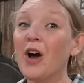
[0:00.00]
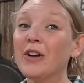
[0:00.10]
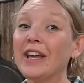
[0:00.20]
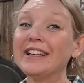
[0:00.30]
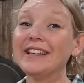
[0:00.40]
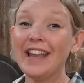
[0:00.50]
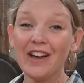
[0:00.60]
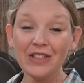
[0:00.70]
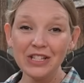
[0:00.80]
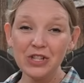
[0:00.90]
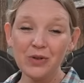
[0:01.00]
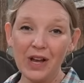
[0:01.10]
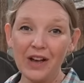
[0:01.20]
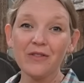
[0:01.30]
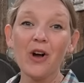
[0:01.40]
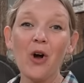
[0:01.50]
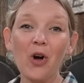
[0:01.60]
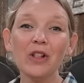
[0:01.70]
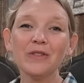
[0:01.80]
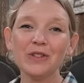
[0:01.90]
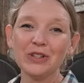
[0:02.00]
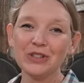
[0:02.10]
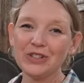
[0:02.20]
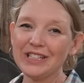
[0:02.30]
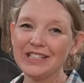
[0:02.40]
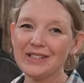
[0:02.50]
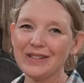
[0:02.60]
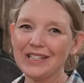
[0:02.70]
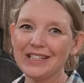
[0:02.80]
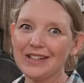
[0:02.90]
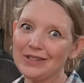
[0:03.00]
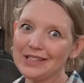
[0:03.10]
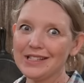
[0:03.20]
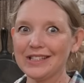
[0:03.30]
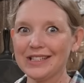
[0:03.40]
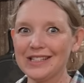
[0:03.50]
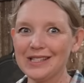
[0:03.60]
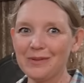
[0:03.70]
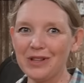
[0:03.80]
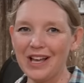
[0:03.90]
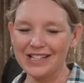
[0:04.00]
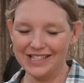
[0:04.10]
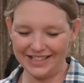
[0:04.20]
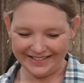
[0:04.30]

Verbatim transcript: Okay, now that you have all of your ingredients ready to go, let's look at the supplies.